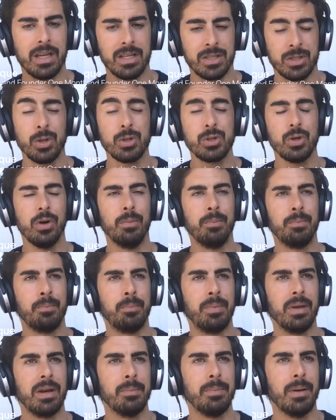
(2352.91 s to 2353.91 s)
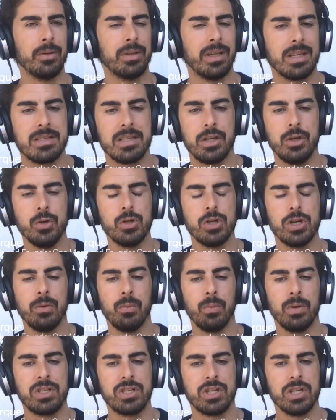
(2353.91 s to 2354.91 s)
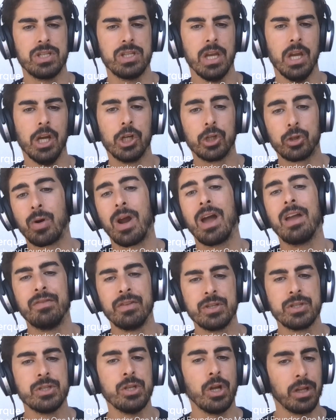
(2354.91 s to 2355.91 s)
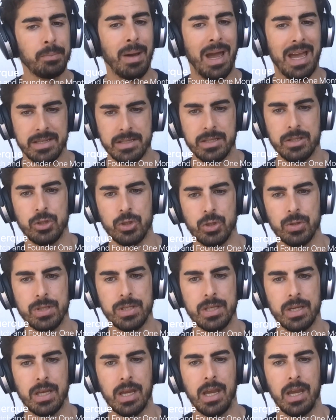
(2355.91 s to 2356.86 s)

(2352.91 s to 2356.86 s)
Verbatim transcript: is also a bit about execution, which is drivers, not passengers.